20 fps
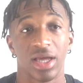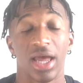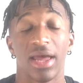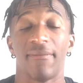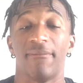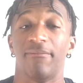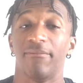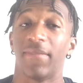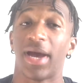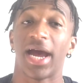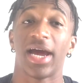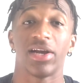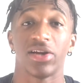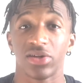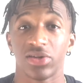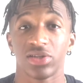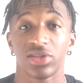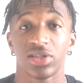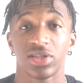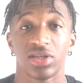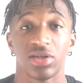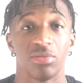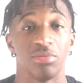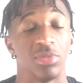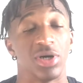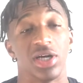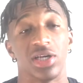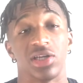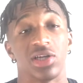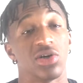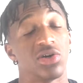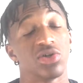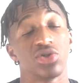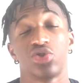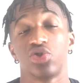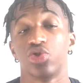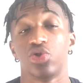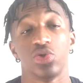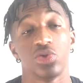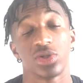It matters, but as long
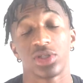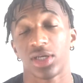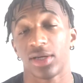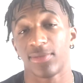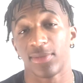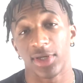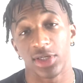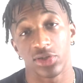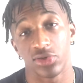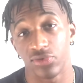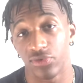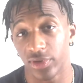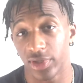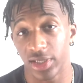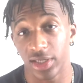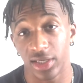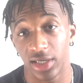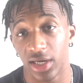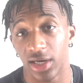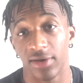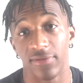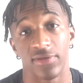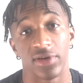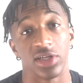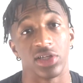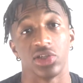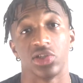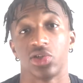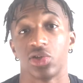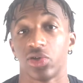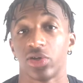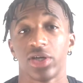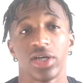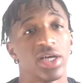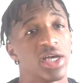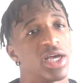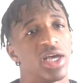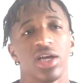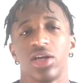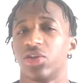as you do something that you really love and enjoy,
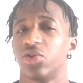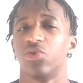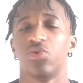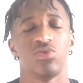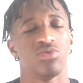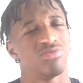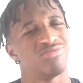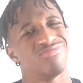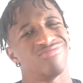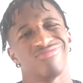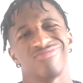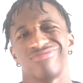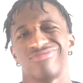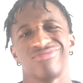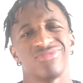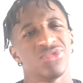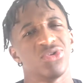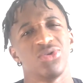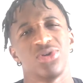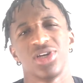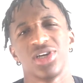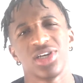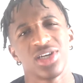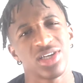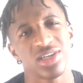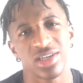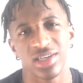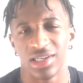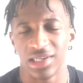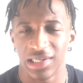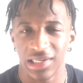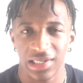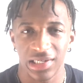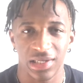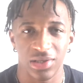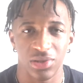you good.